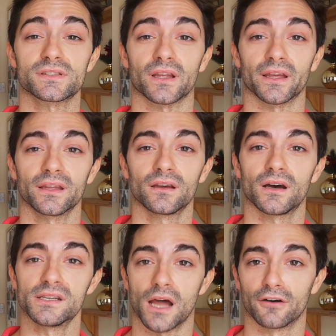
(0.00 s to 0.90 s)
to say
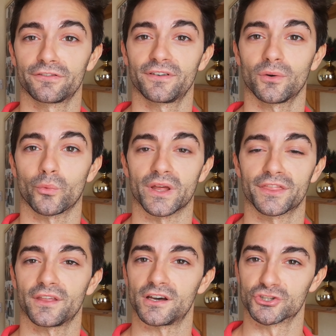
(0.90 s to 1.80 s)
enough
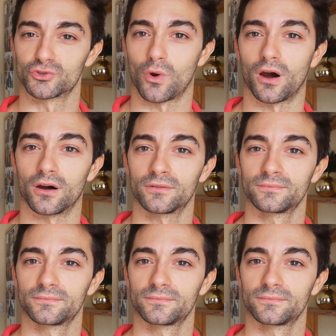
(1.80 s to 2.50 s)
with a schwa.